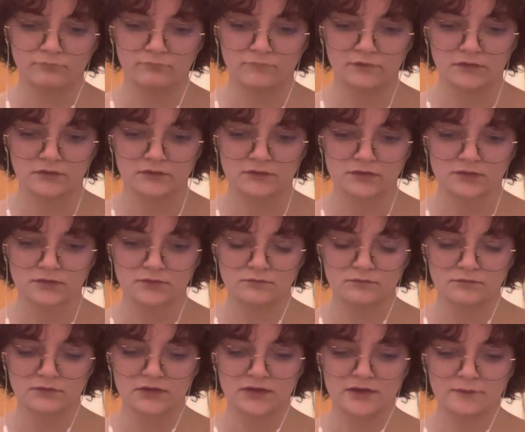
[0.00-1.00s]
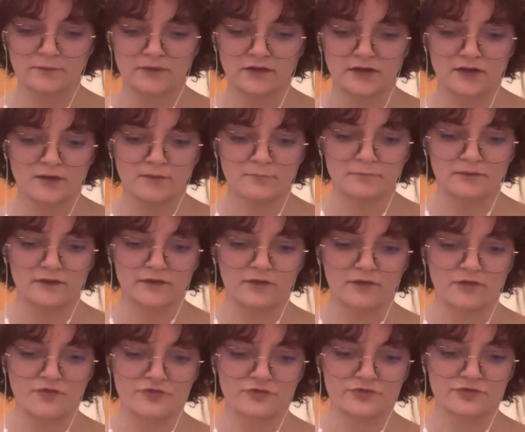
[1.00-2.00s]
to keep it up, and I
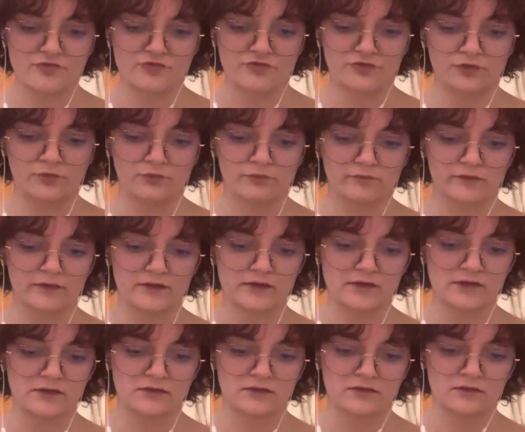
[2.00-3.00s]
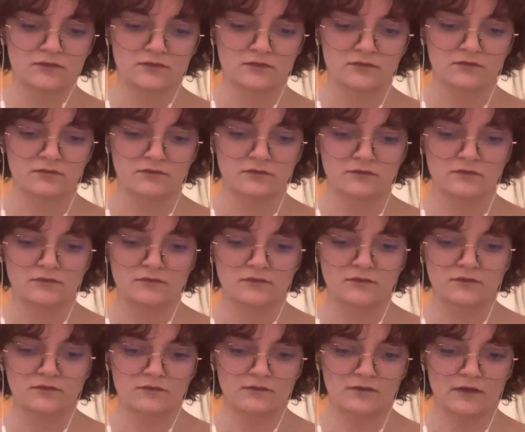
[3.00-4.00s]
also just don't like
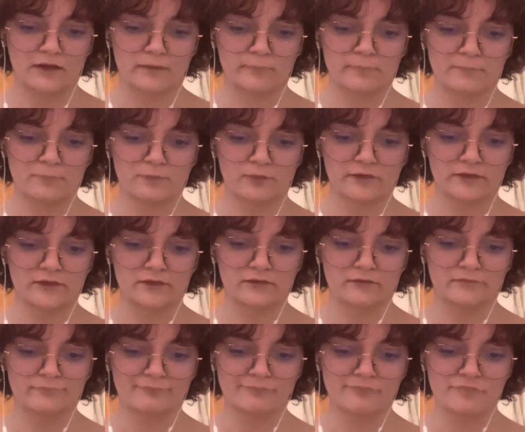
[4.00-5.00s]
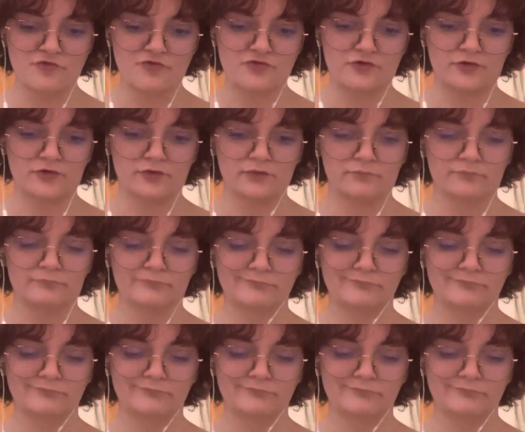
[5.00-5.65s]
letting people in. So